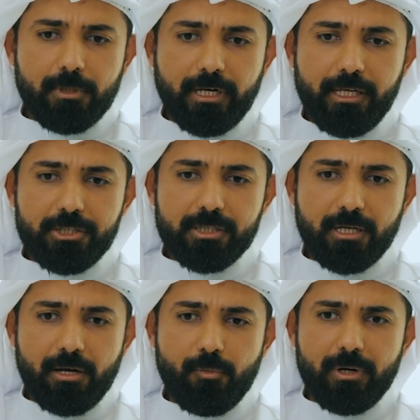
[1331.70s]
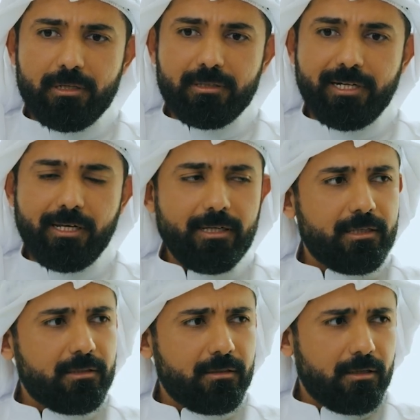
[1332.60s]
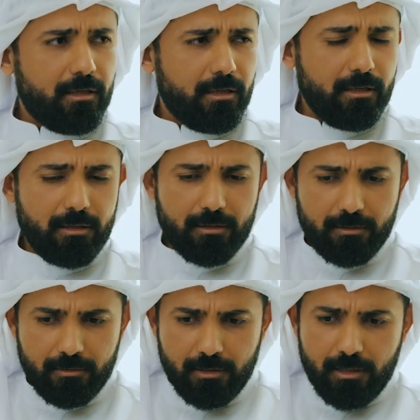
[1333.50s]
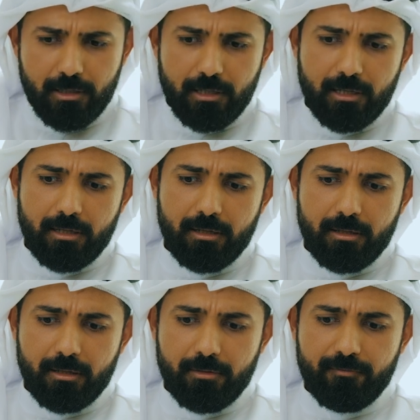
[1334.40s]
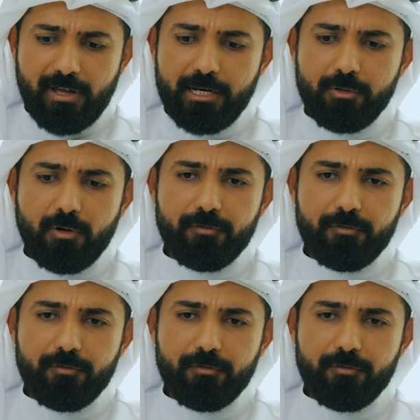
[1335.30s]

reach a 1 trillion value